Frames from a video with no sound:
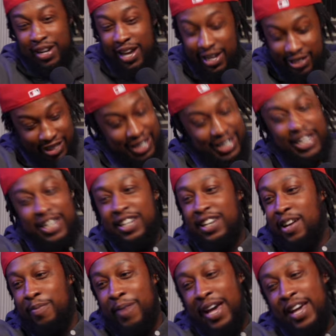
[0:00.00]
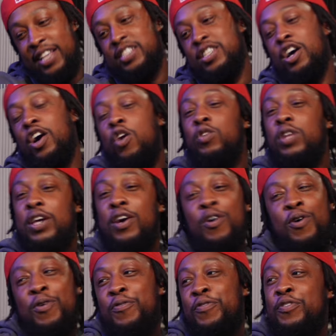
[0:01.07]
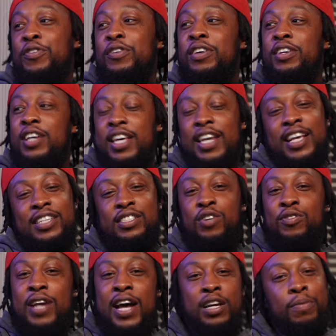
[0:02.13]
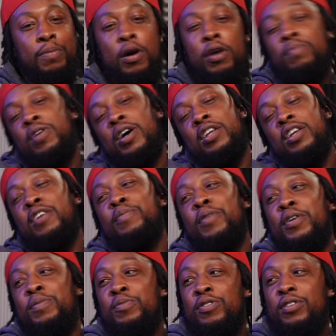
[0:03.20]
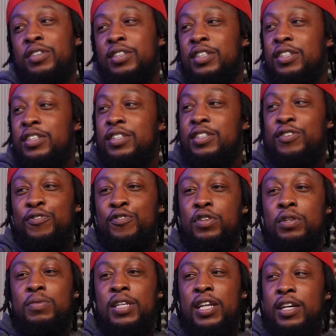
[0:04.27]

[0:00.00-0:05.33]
that shit need to come back. It's the only home for it. And that's yeah. no not the Baltimore. I love Baltimore. You feel I'm me?